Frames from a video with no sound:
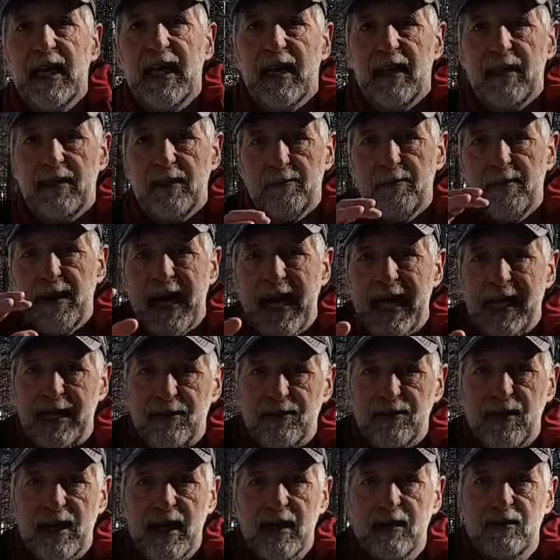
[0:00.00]
and the
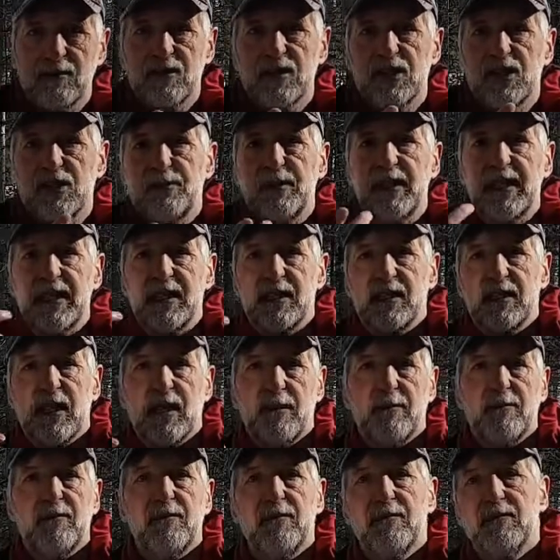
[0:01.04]
background speeds up
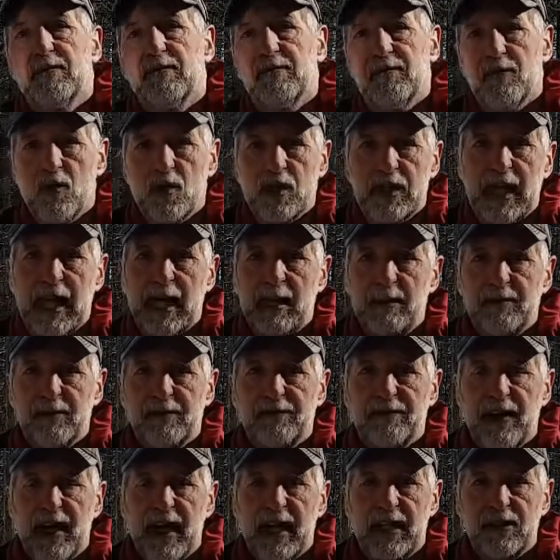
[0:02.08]
four times
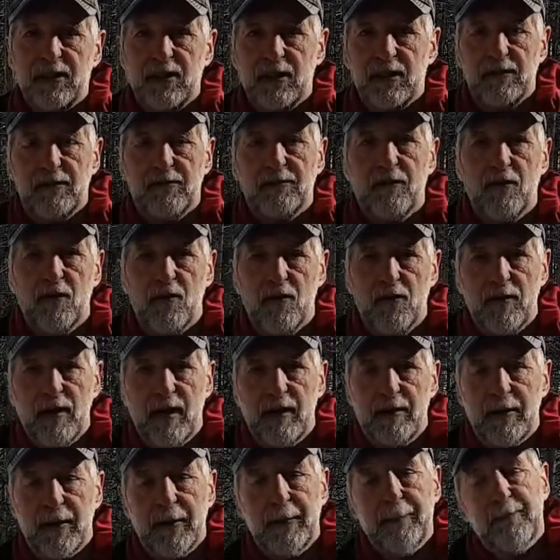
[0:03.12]
faster than the
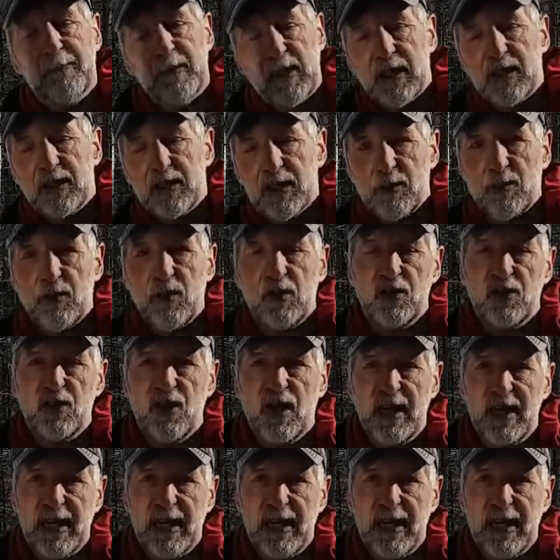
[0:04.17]
foreground. So I want to try